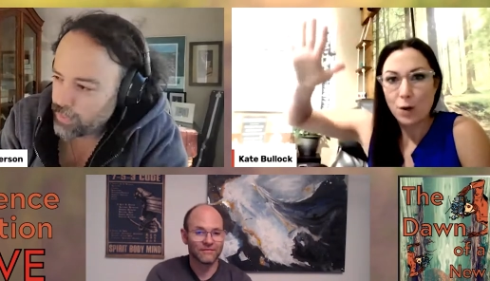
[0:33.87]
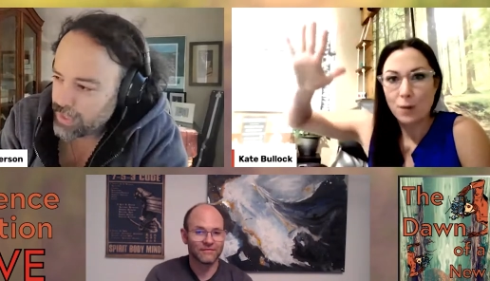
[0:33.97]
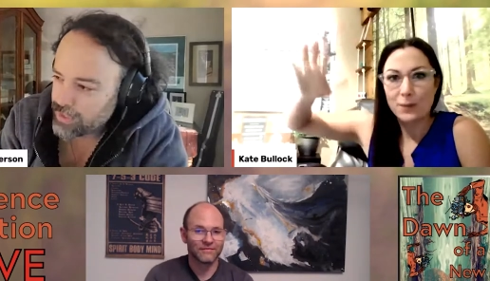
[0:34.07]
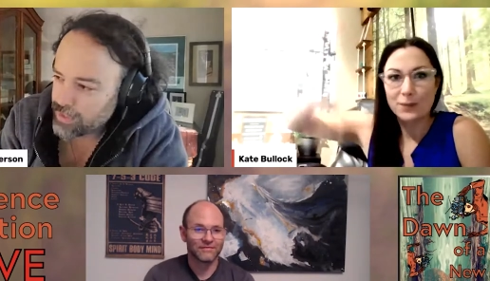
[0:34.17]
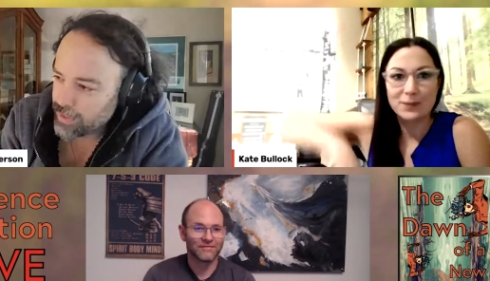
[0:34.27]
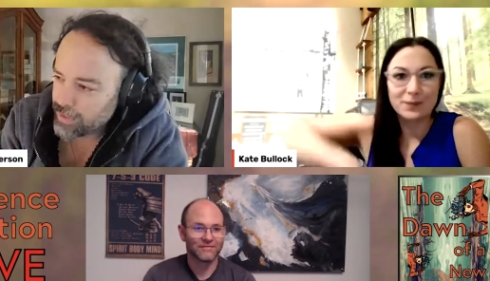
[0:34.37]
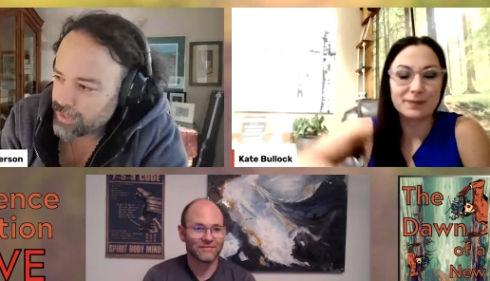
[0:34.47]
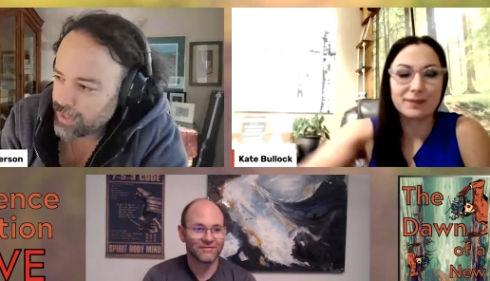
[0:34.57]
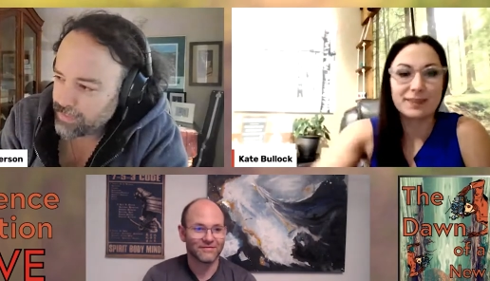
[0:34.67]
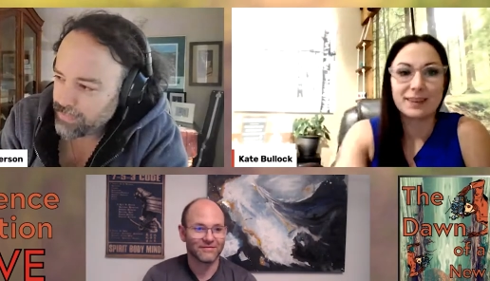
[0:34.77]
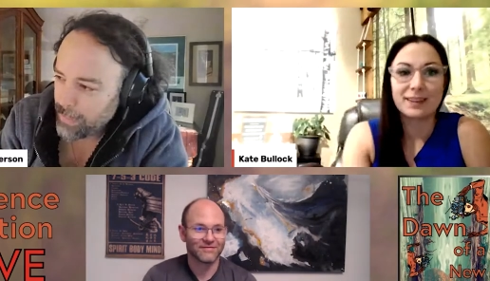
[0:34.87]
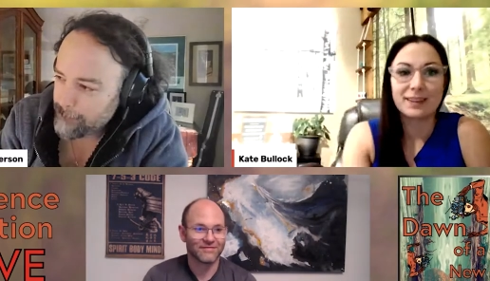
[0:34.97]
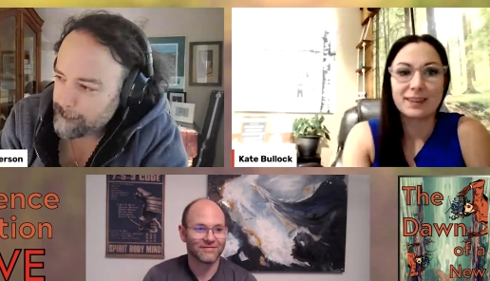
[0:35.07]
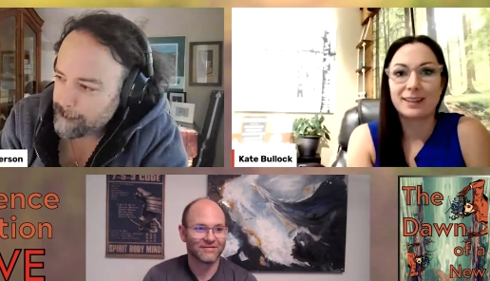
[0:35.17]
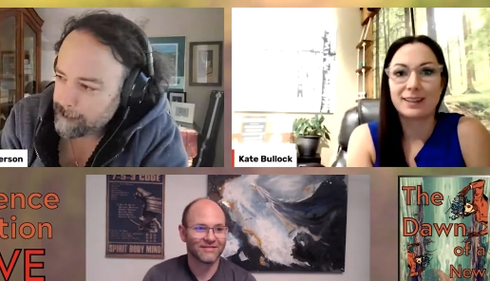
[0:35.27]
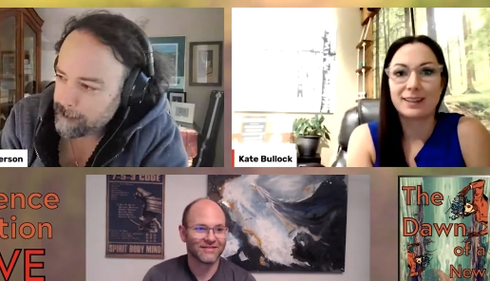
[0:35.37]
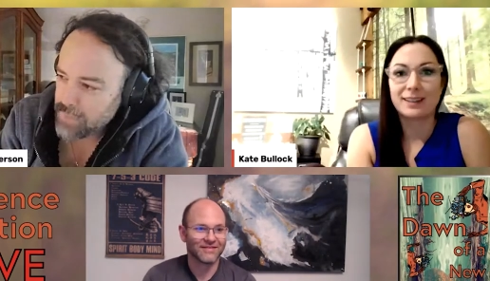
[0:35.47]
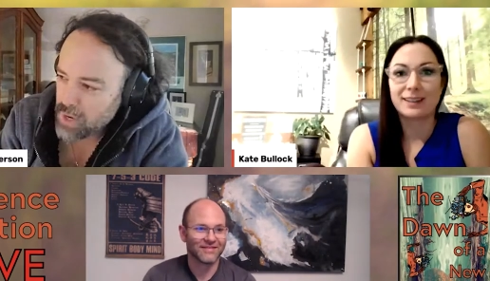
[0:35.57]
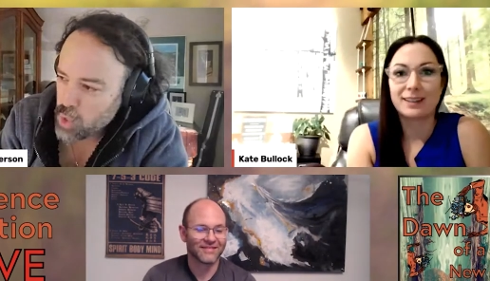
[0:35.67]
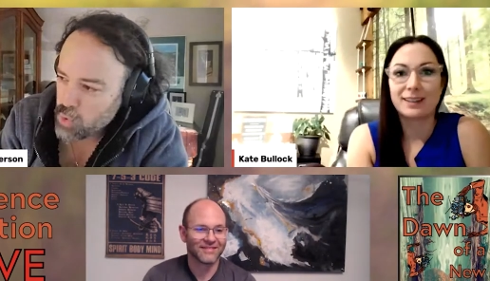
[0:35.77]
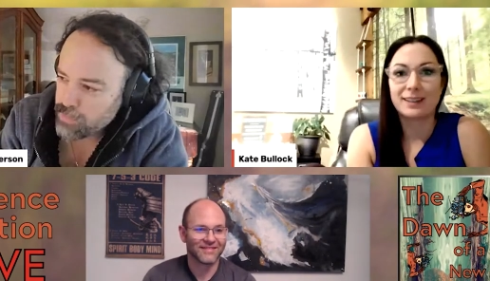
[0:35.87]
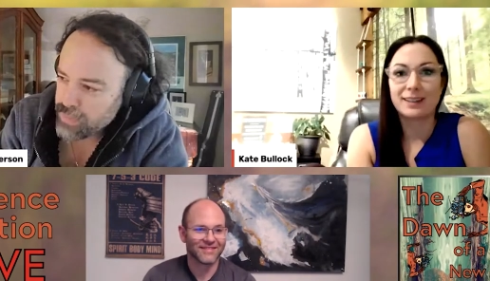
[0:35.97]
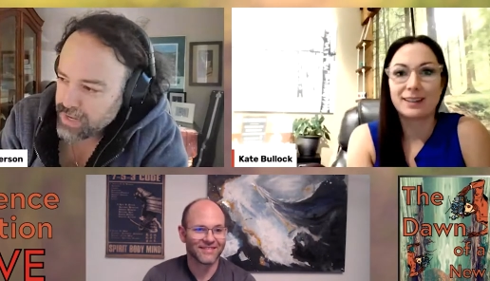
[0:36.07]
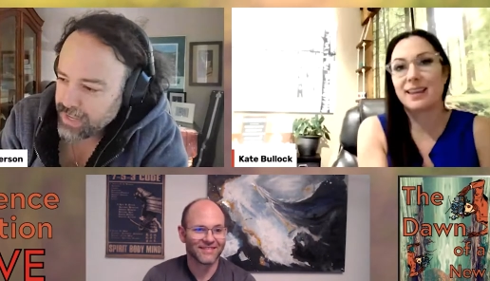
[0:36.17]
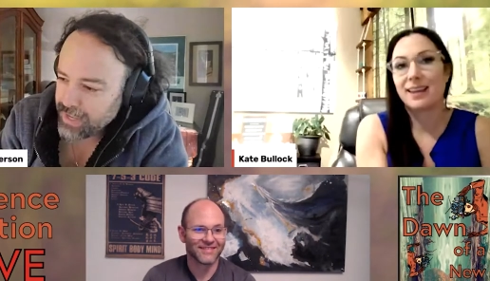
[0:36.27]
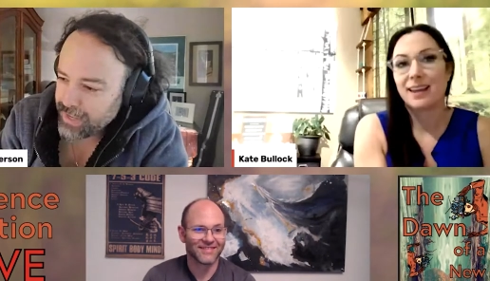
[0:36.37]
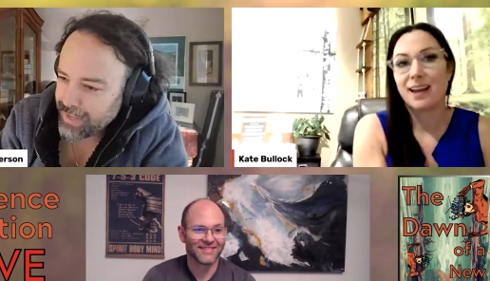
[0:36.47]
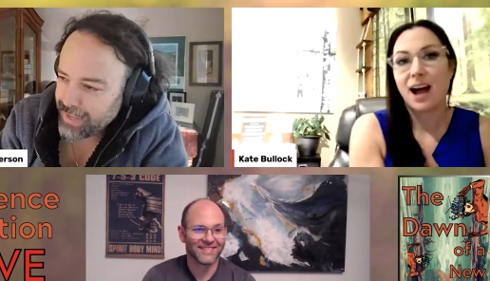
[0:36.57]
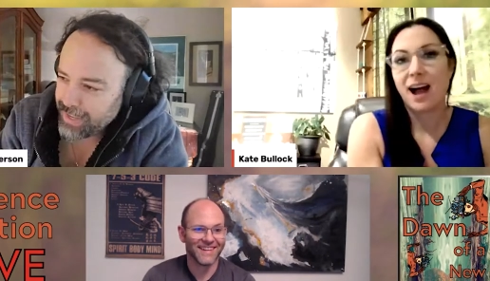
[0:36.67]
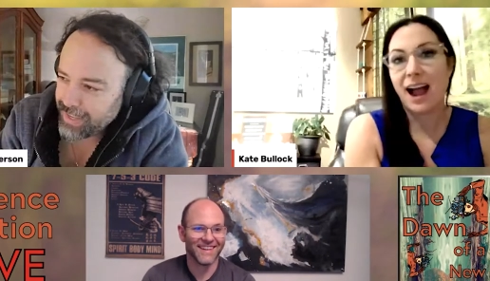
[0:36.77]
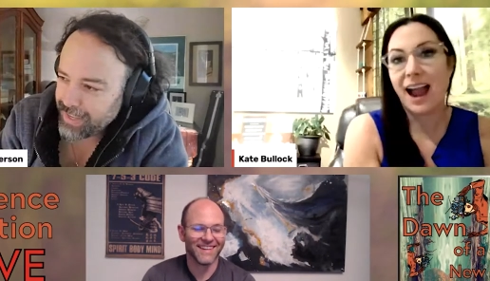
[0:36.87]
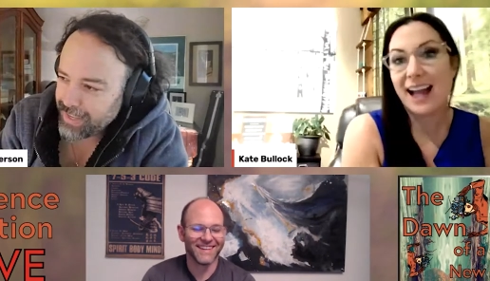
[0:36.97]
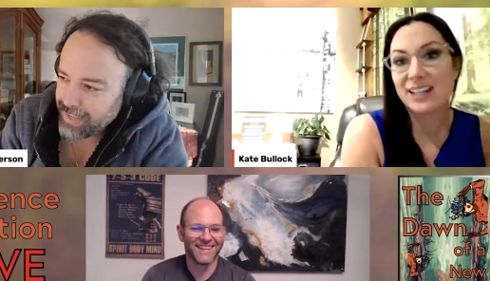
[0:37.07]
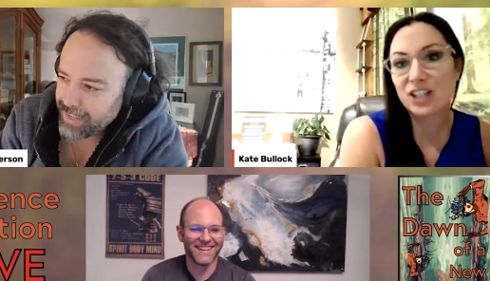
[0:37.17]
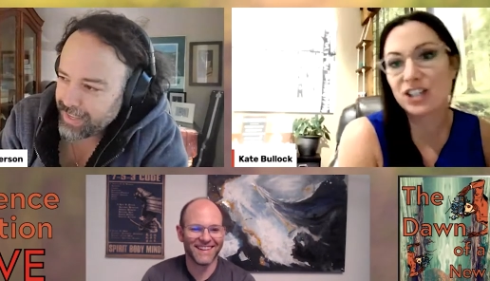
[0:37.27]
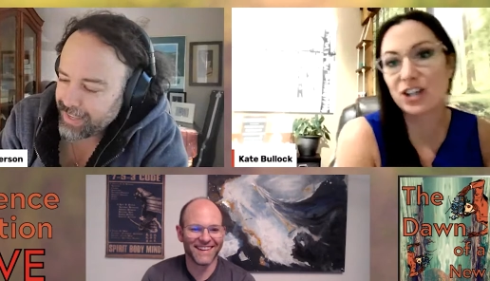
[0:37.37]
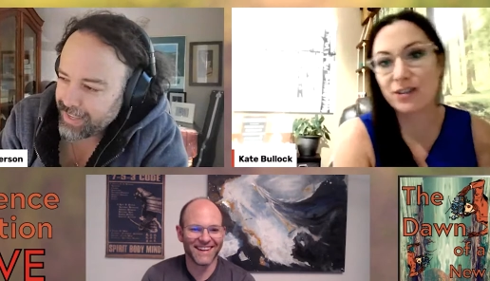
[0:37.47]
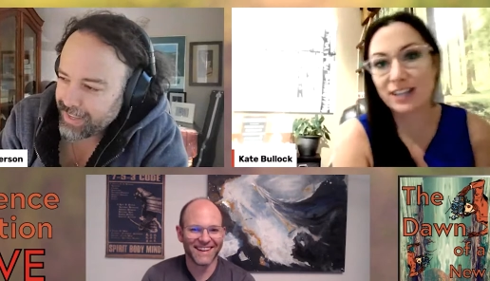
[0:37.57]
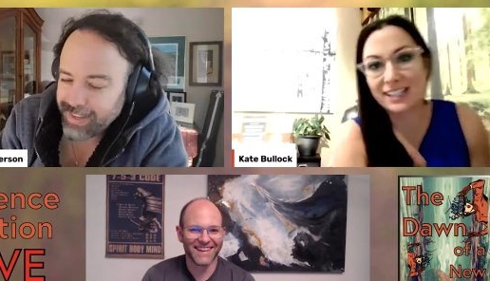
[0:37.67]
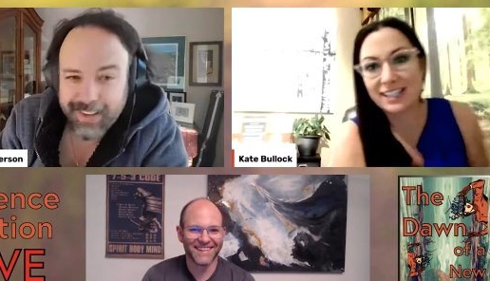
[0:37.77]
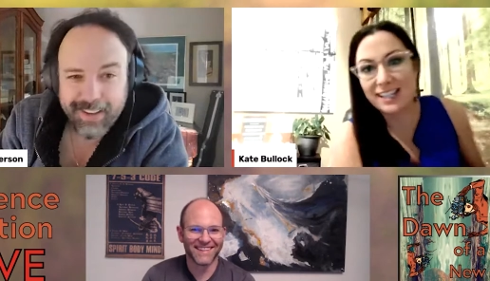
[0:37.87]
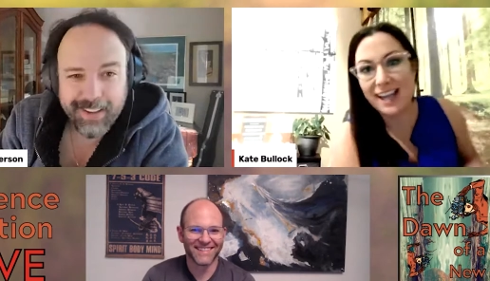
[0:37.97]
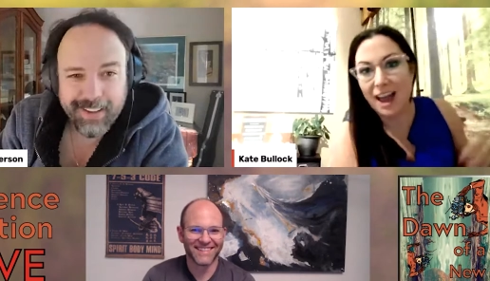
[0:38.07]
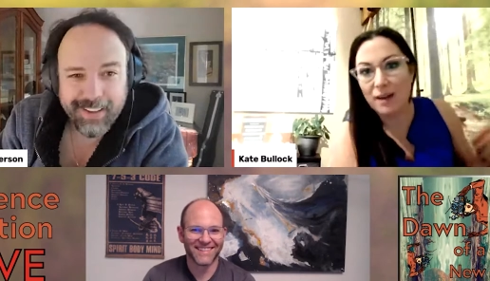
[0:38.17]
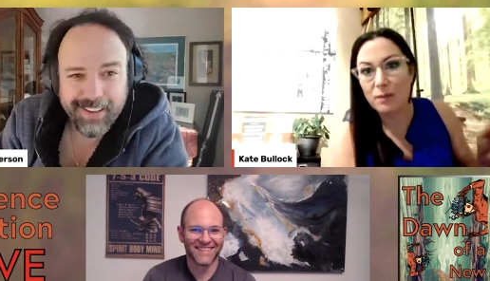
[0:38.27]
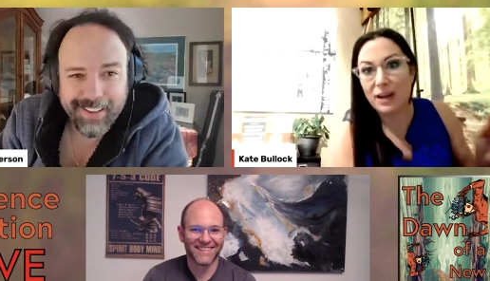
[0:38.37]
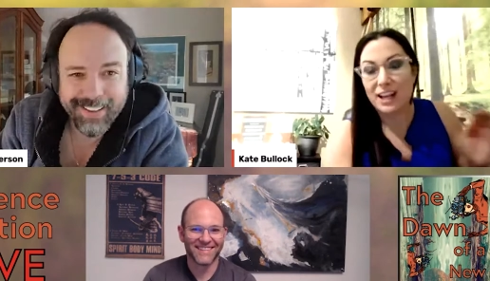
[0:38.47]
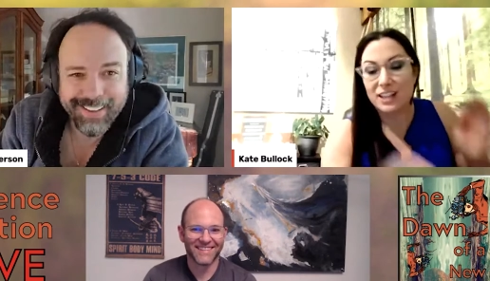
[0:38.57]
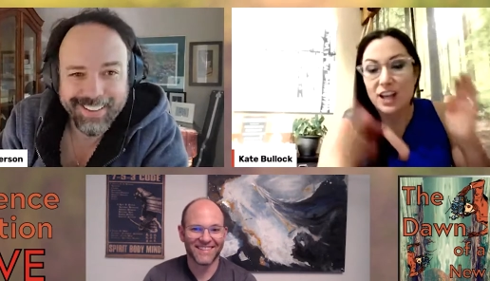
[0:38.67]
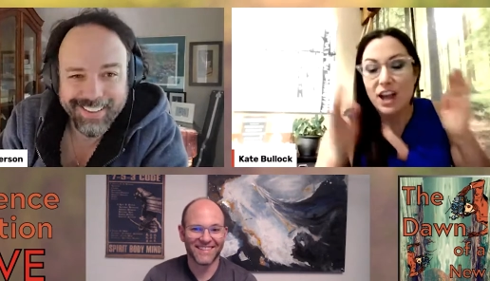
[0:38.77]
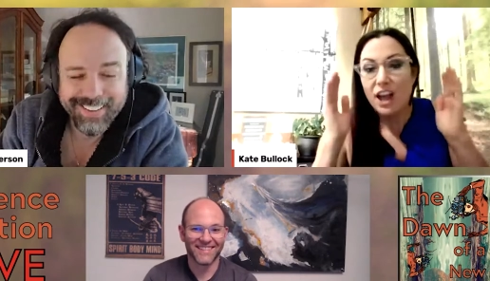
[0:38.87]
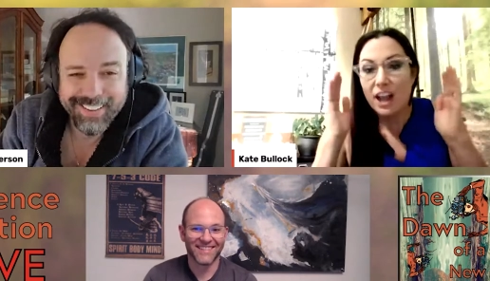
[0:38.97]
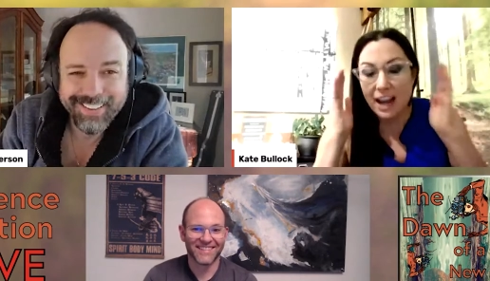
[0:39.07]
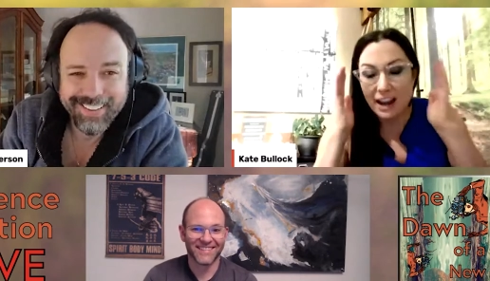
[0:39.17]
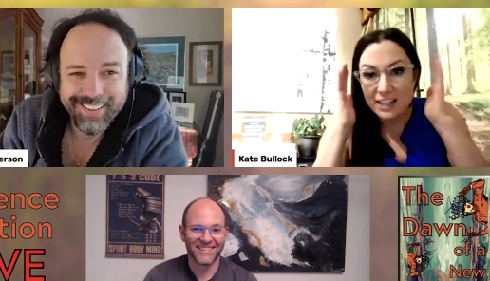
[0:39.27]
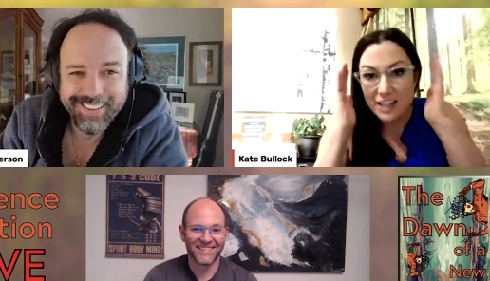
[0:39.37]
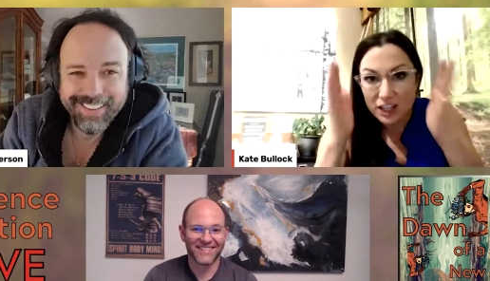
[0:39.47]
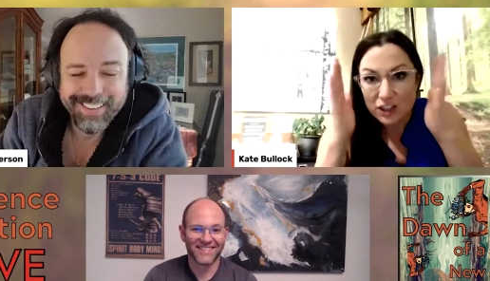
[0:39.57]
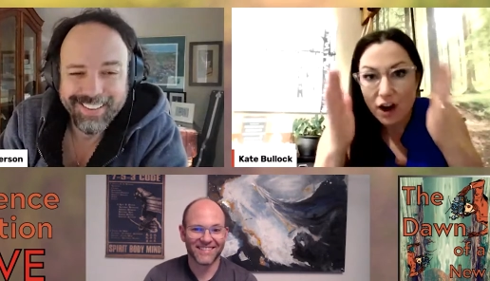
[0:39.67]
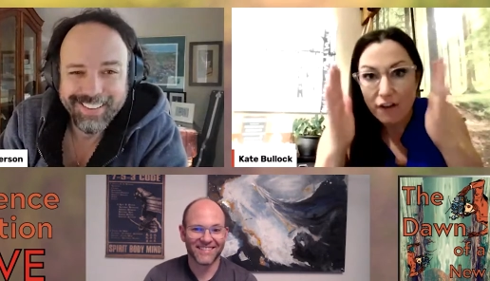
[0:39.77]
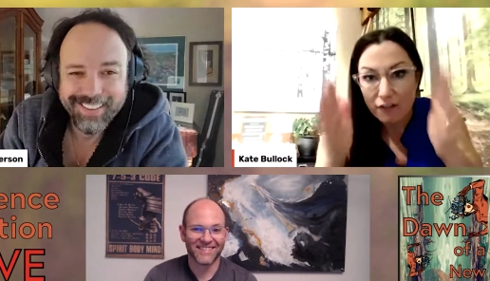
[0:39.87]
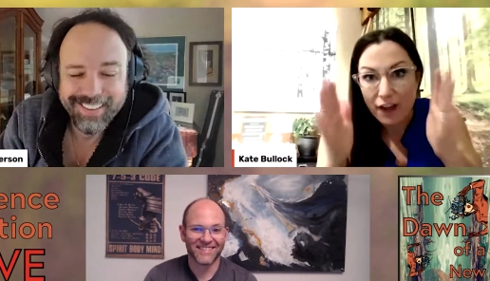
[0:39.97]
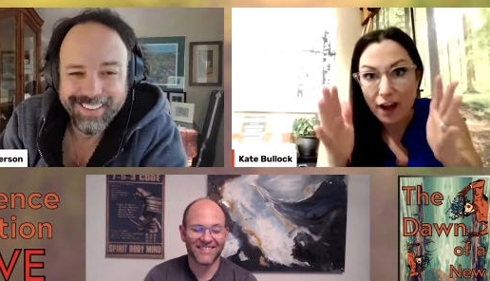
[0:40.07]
Speaker 1: way to start us off. Boom. Okay,
Speaker 2: I, I had to show this to Dan because it does not